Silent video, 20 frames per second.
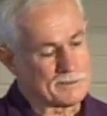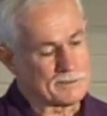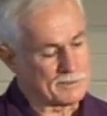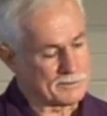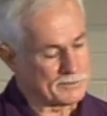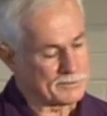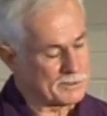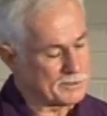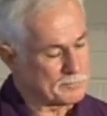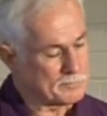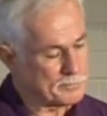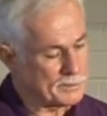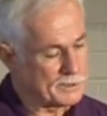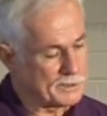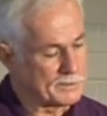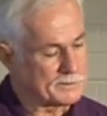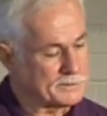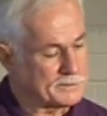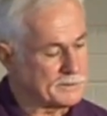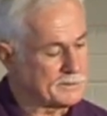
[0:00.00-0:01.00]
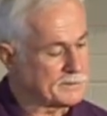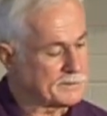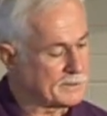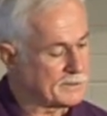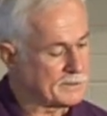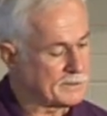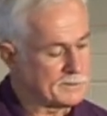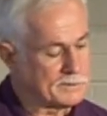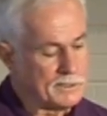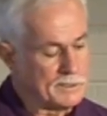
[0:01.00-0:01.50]
the ability
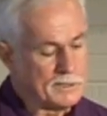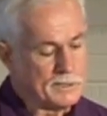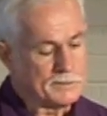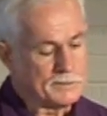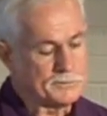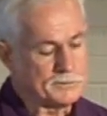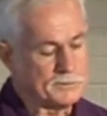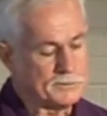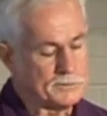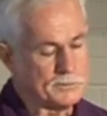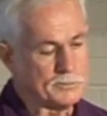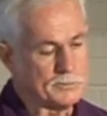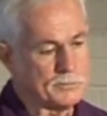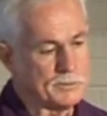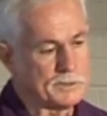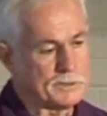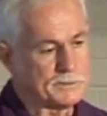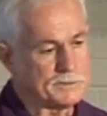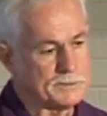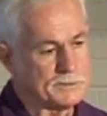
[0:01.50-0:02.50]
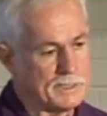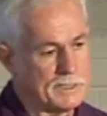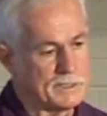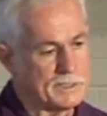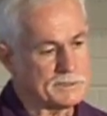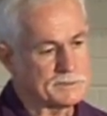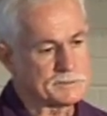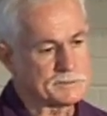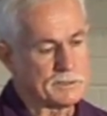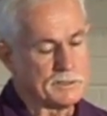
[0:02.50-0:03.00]
then to
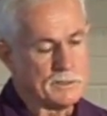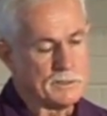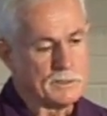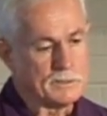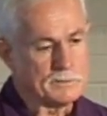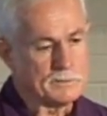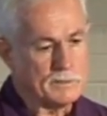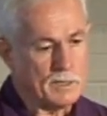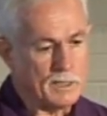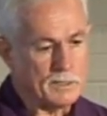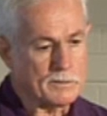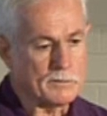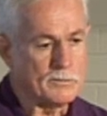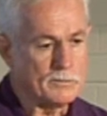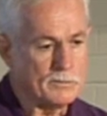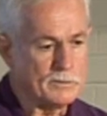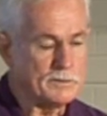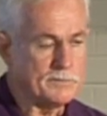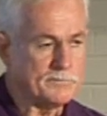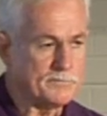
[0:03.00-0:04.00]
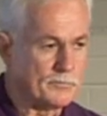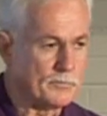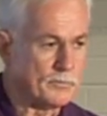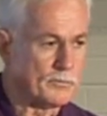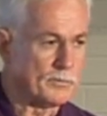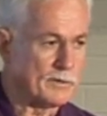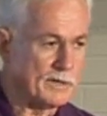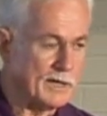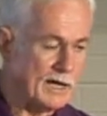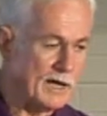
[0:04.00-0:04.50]
test not only
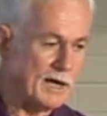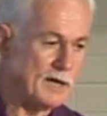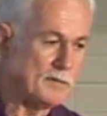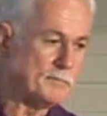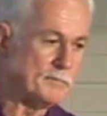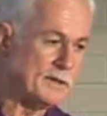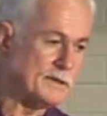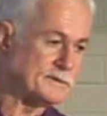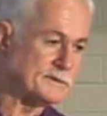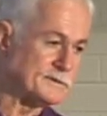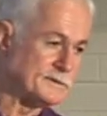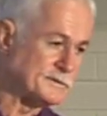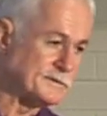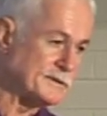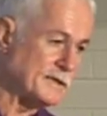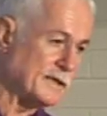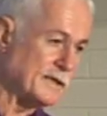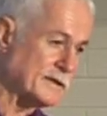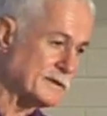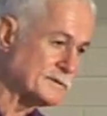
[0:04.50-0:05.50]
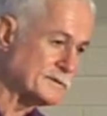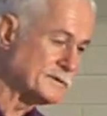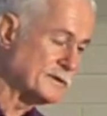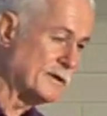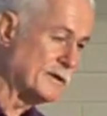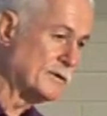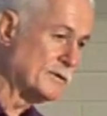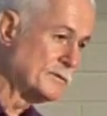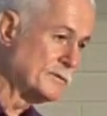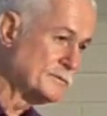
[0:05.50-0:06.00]
for how much zinc
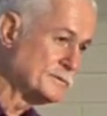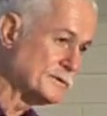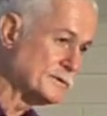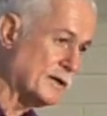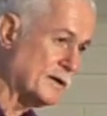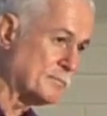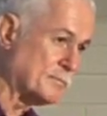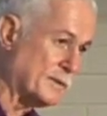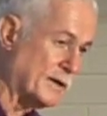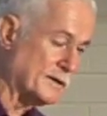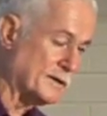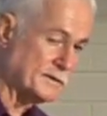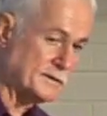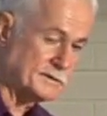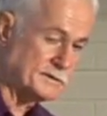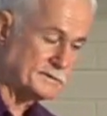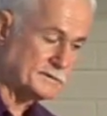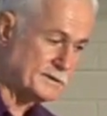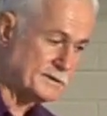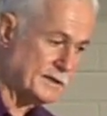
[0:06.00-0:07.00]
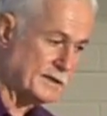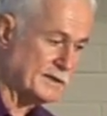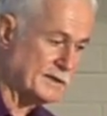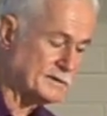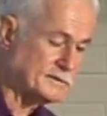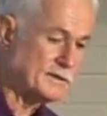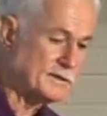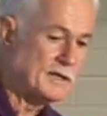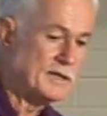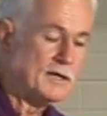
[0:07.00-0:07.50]
shows up on this
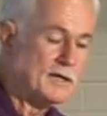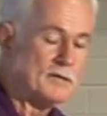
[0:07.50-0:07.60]
test,